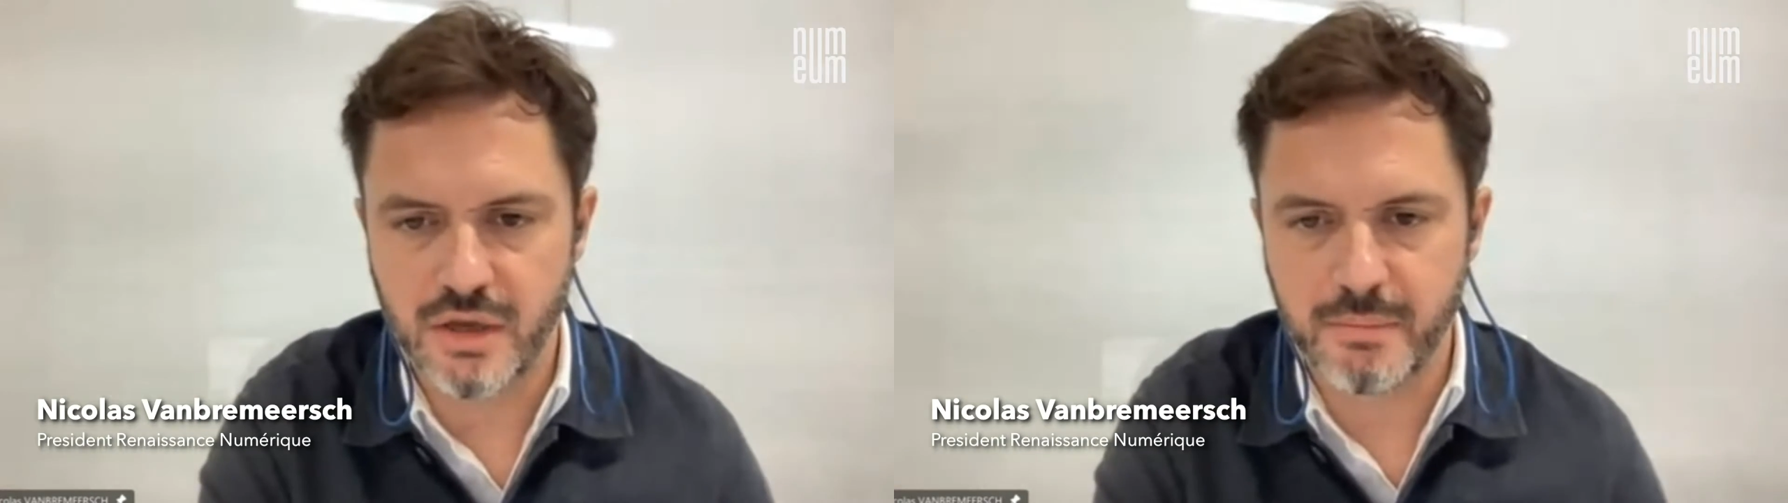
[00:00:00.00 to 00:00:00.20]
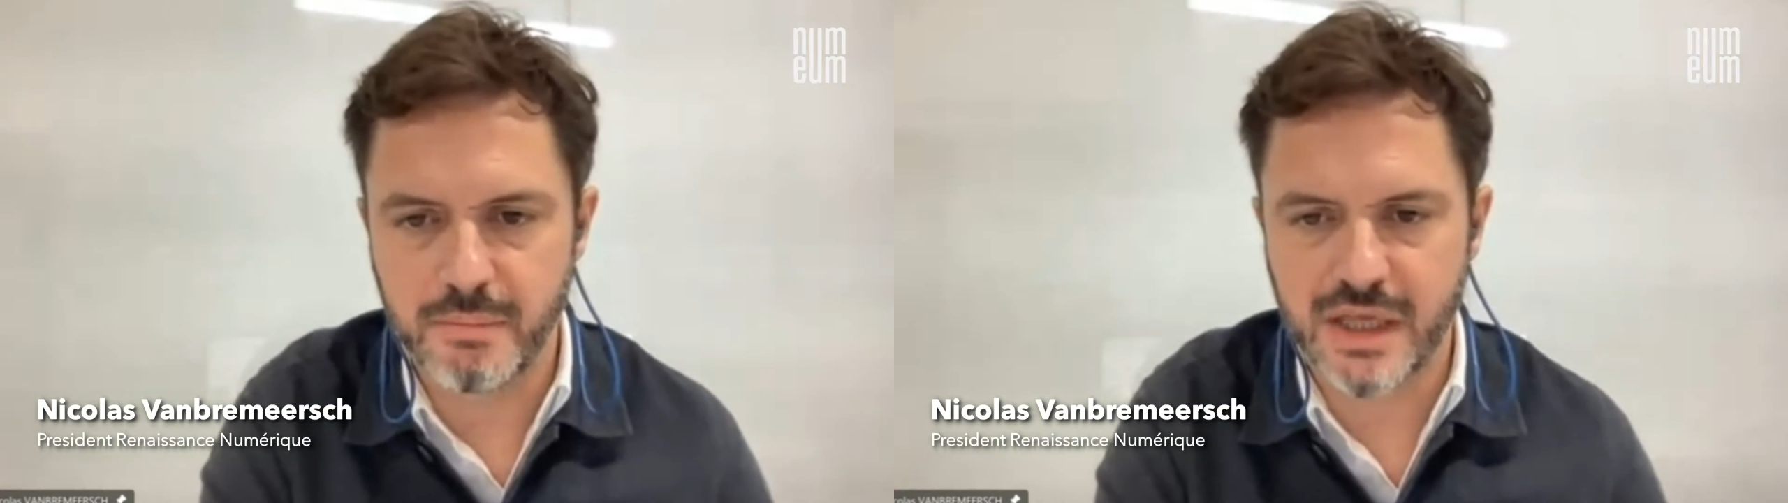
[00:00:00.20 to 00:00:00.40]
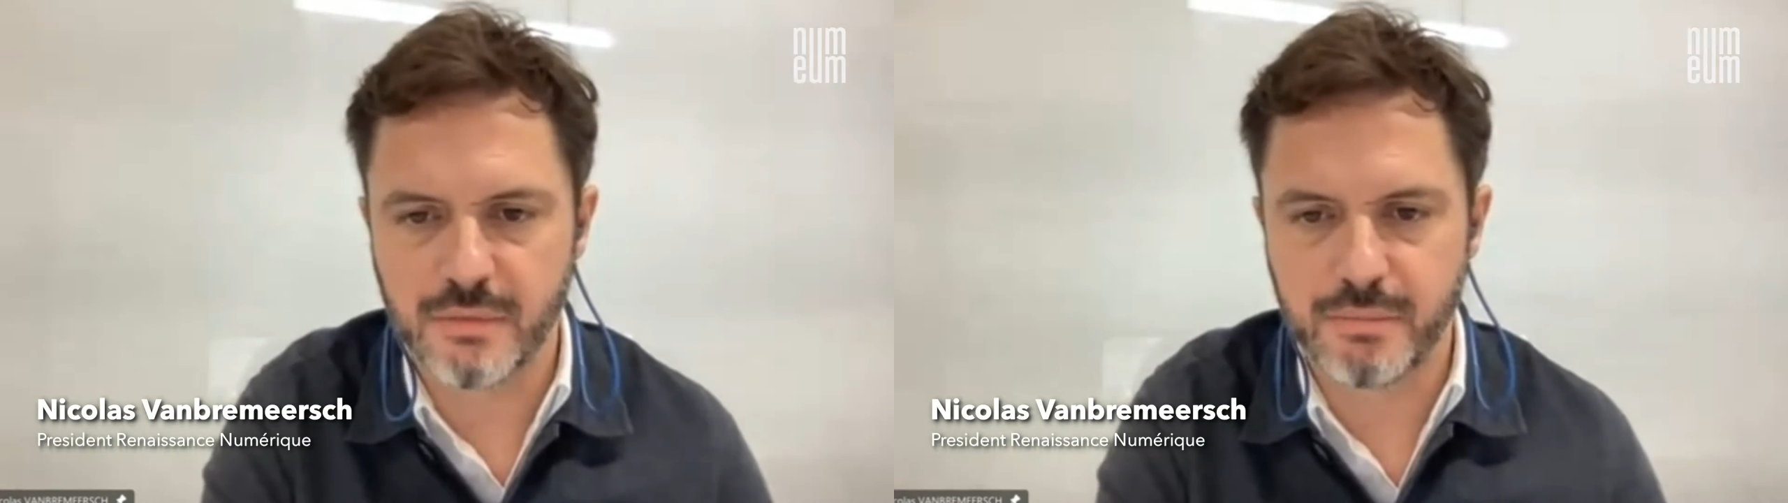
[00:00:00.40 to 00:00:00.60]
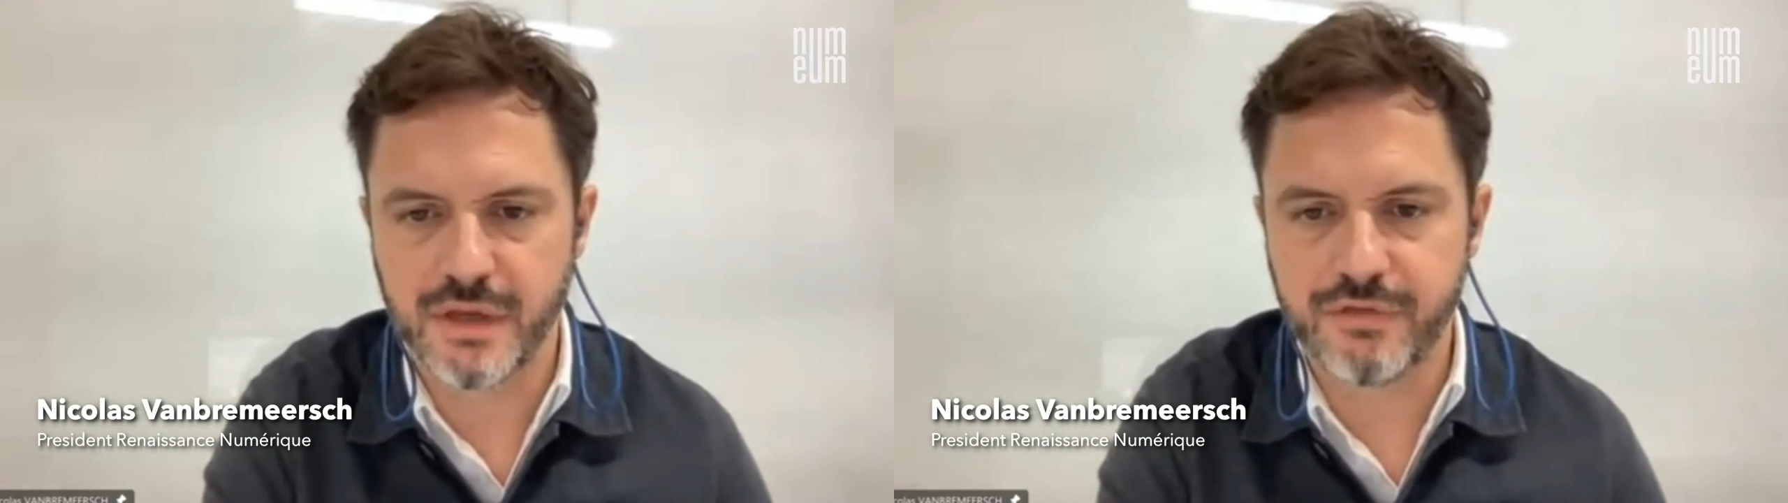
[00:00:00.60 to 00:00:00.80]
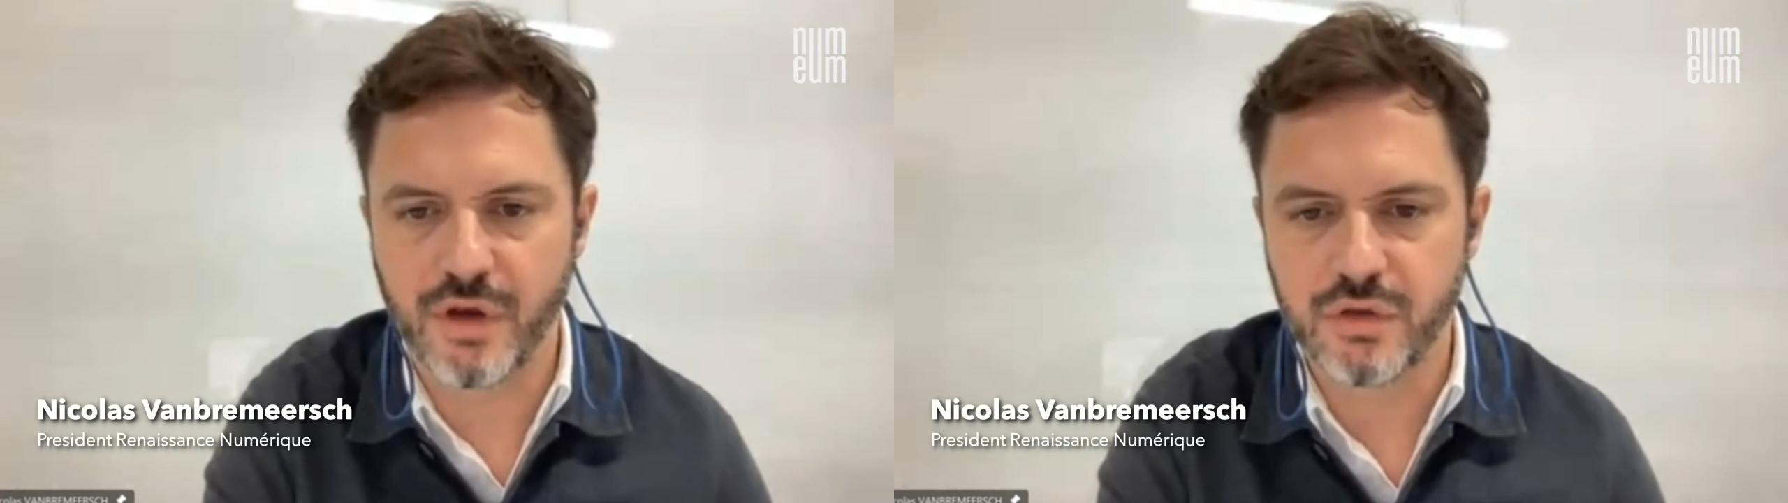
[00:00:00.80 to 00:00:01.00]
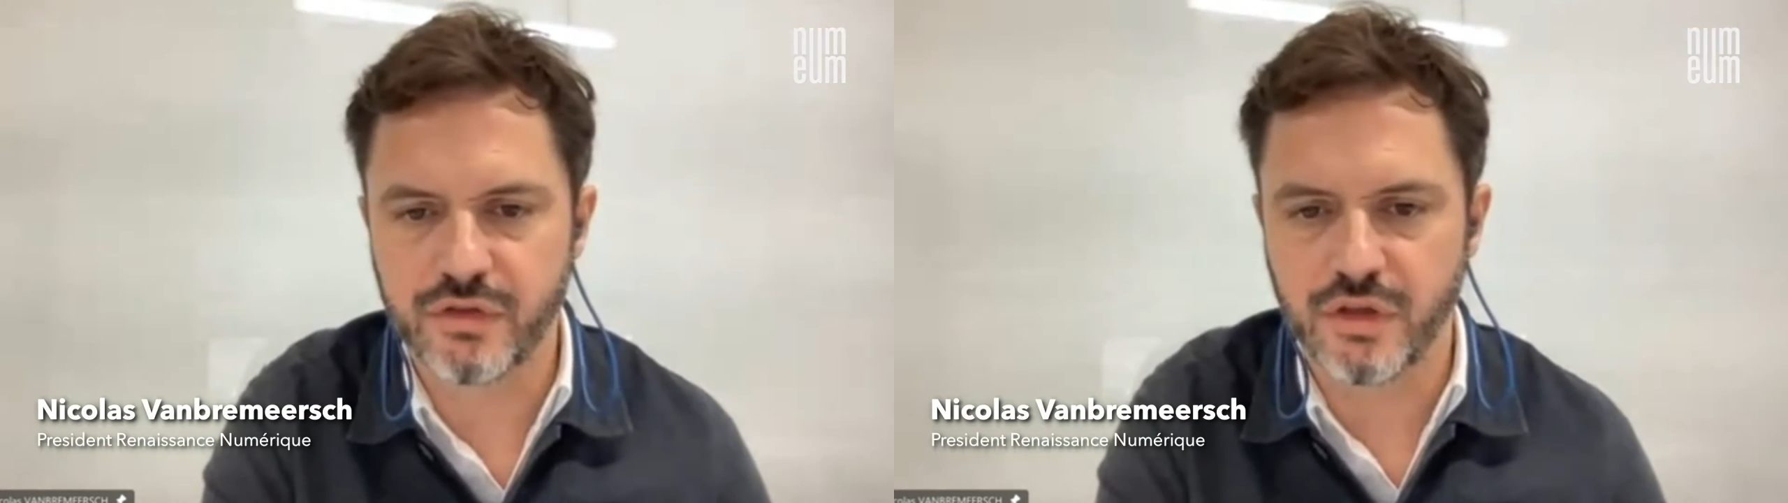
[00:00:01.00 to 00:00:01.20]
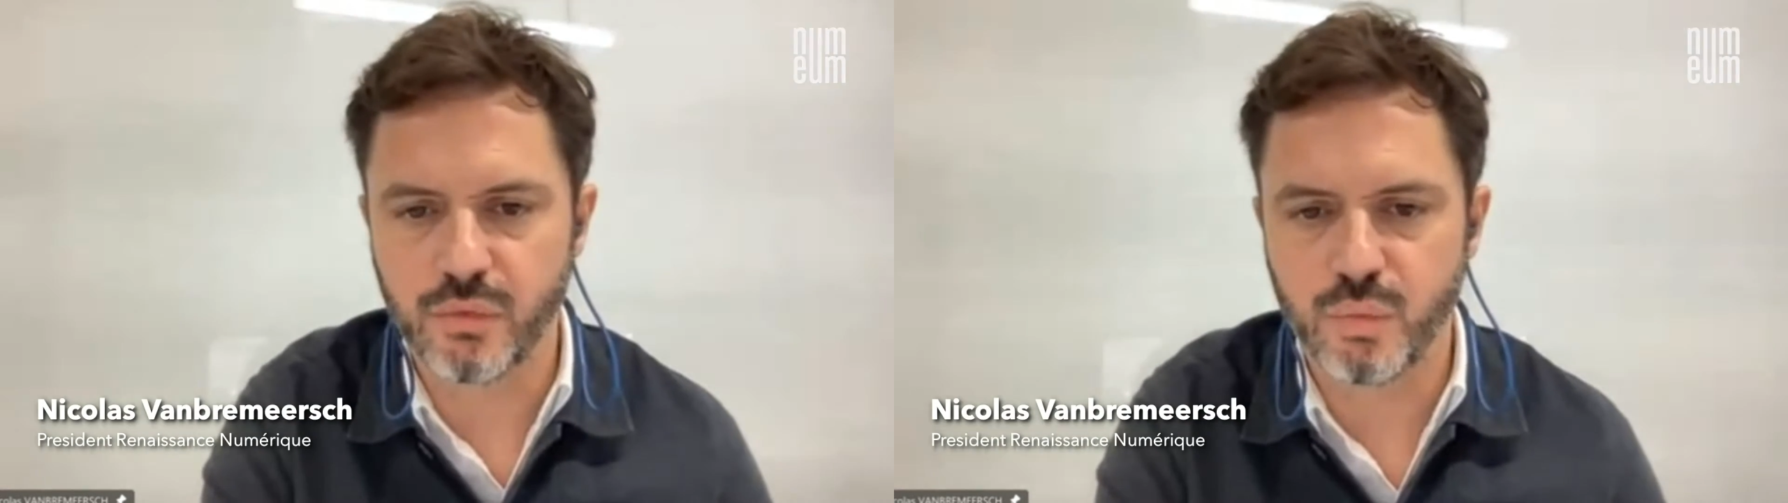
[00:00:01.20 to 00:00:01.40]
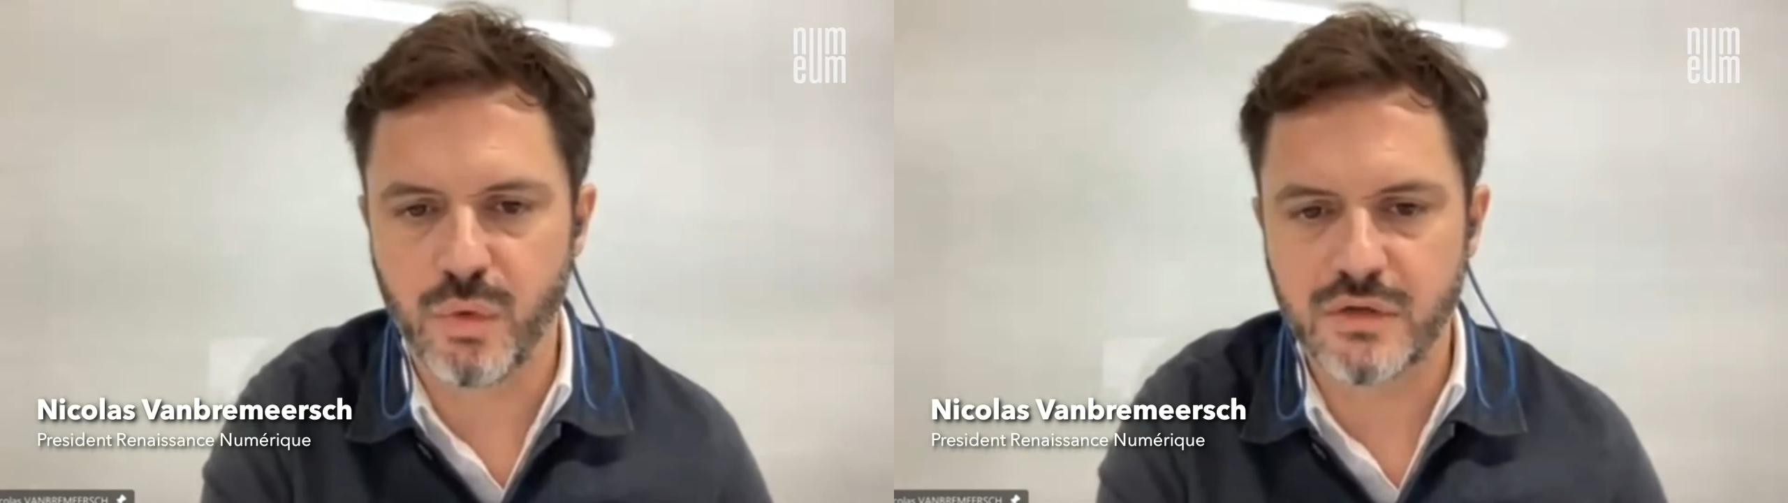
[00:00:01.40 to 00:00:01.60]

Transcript: make a big focus on